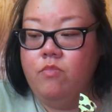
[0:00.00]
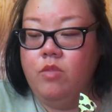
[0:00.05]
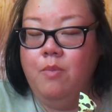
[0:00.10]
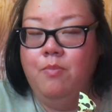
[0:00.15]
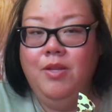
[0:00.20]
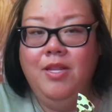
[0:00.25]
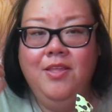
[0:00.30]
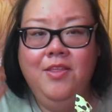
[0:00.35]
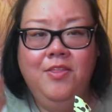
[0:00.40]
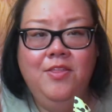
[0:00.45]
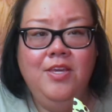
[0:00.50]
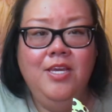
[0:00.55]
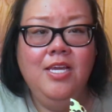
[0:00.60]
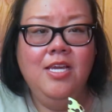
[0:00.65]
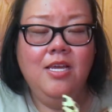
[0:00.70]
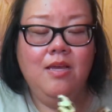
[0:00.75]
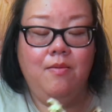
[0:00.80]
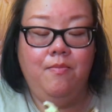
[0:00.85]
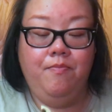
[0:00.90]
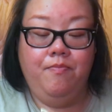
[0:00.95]
But I
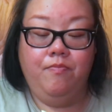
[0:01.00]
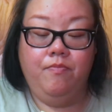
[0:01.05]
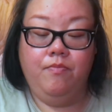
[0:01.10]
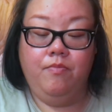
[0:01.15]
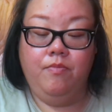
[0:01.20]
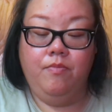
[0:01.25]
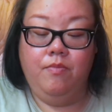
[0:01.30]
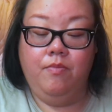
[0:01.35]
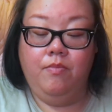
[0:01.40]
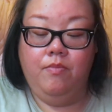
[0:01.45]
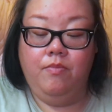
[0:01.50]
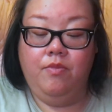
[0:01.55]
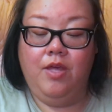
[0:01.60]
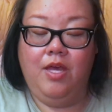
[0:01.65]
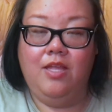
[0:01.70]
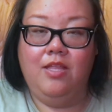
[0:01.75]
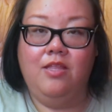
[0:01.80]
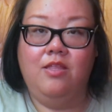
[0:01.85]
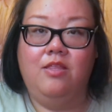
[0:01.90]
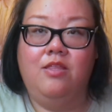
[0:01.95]
think
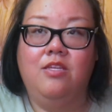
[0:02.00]
that